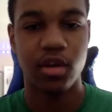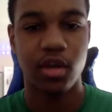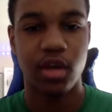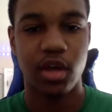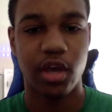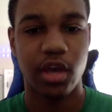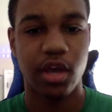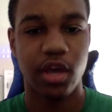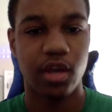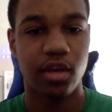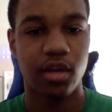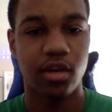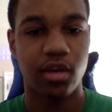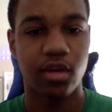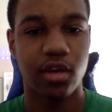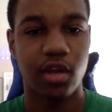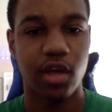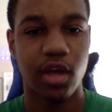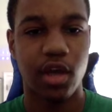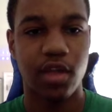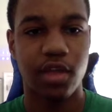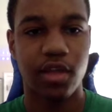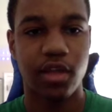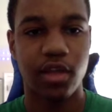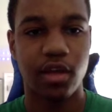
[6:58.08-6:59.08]
And
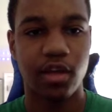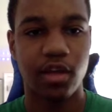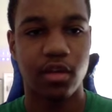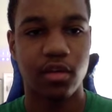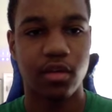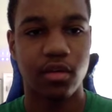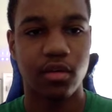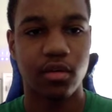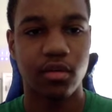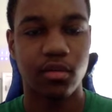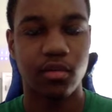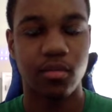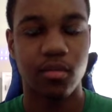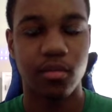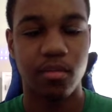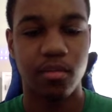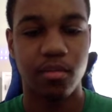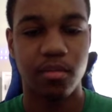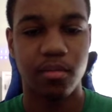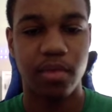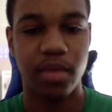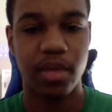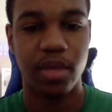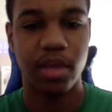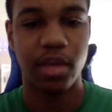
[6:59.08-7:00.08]
I think
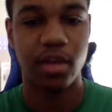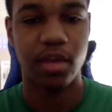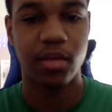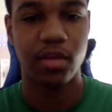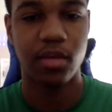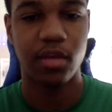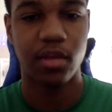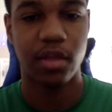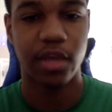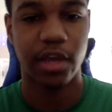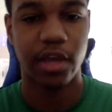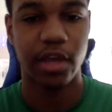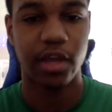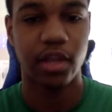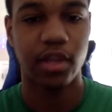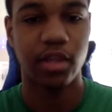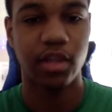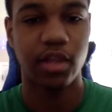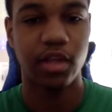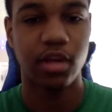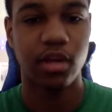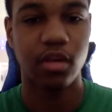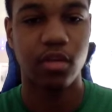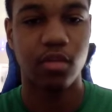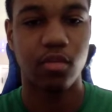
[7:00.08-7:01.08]
being like a
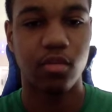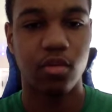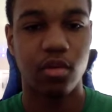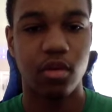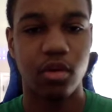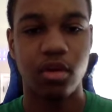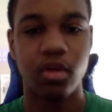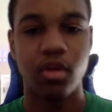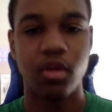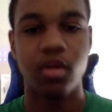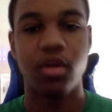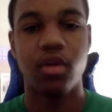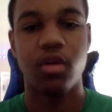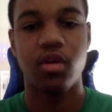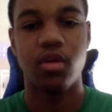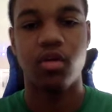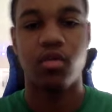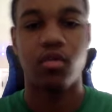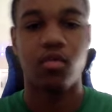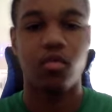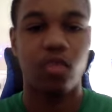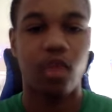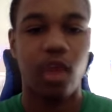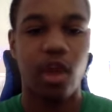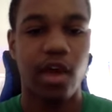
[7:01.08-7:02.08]
leader more,
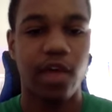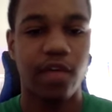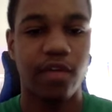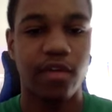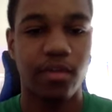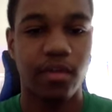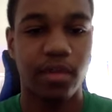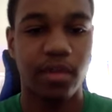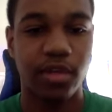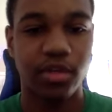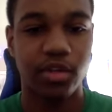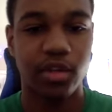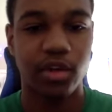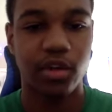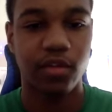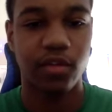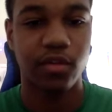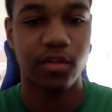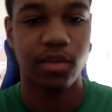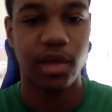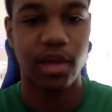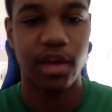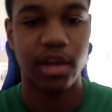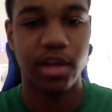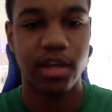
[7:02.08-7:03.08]
I have to make sure
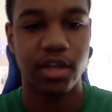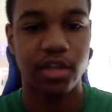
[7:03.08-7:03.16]
everybody